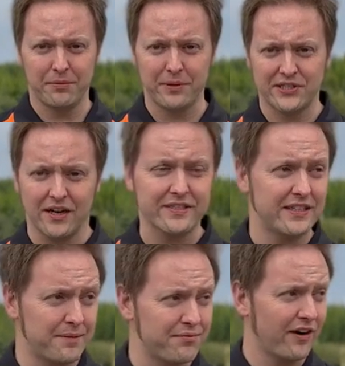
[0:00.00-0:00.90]
but we
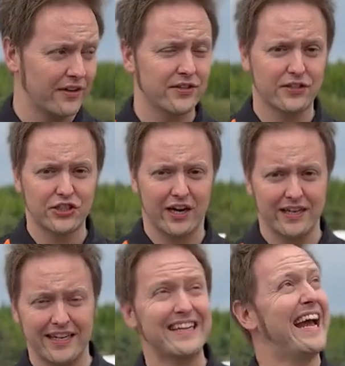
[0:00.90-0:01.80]
started in bright
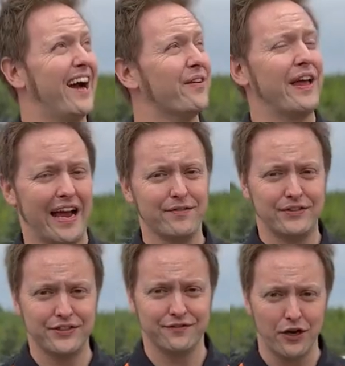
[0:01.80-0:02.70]
sunshine and now the
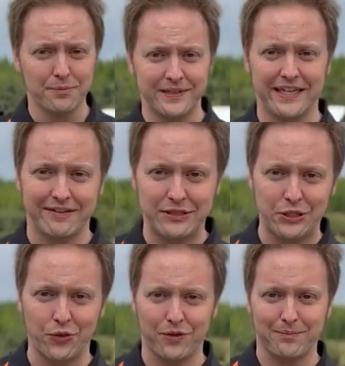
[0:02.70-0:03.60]
heavens have opened here in
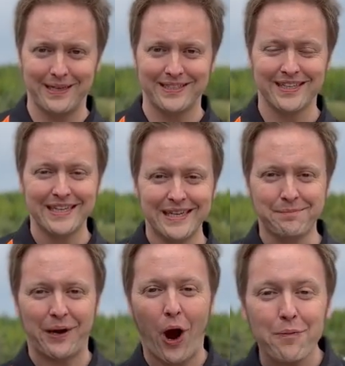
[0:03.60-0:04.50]
Northumberland.
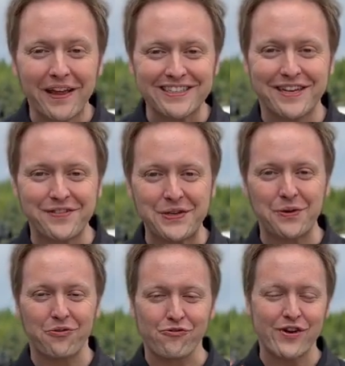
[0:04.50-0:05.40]
But I hope that's given you
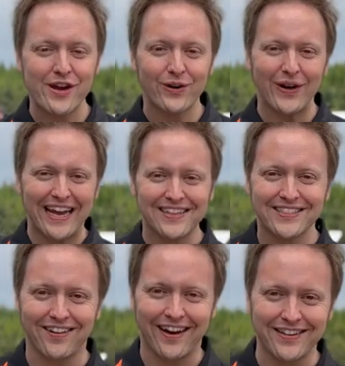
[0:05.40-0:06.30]
a real
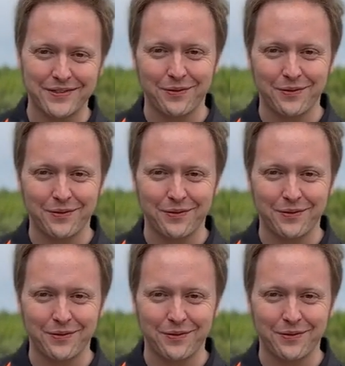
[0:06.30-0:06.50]
insight into